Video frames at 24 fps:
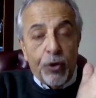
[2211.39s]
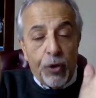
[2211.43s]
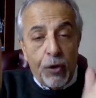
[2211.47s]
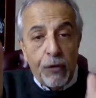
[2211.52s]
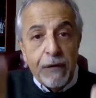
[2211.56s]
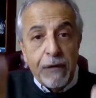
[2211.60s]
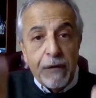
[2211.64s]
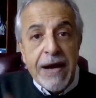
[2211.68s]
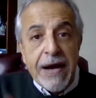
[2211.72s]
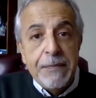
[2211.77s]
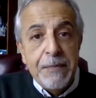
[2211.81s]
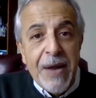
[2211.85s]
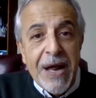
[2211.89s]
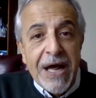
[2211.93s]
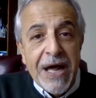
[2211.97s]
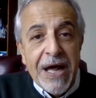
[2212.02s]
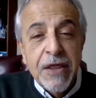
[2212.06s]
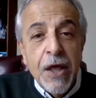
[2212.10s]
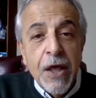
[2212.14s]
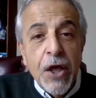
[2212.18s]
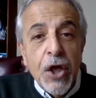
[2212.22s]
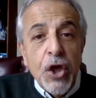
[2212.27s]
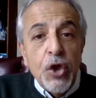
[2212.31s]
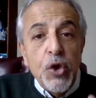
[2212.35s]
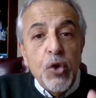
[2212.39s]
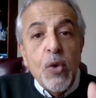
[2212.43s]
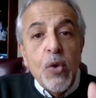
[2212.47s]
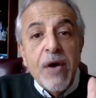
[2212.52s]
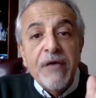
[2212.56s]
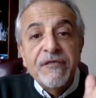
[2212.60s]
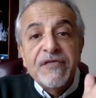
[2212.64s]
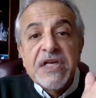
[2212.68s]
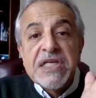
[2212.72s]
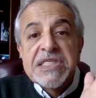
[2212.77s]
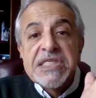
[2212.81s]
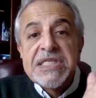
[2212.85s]
or a right path,
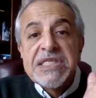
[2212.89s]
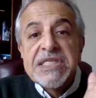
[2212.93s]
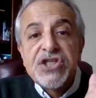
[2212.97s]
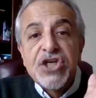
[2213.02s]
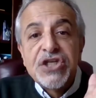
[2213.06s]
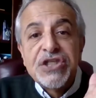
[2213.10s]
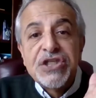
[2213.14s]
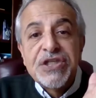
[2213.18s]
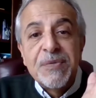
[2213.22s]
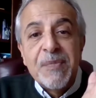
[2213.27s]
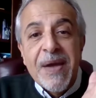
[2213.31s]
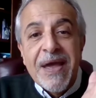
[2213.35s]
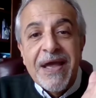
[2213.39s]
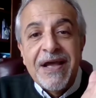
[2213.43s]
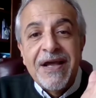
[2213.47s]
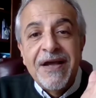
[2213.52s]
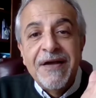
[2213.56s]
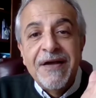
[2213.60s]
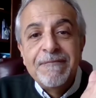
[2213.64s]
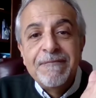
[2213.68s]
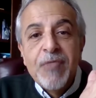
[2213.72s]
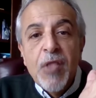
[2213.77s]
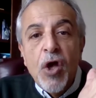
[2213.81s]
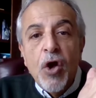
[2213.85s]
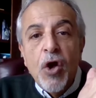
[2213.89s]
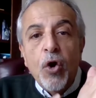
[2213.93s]
you have a decision to make.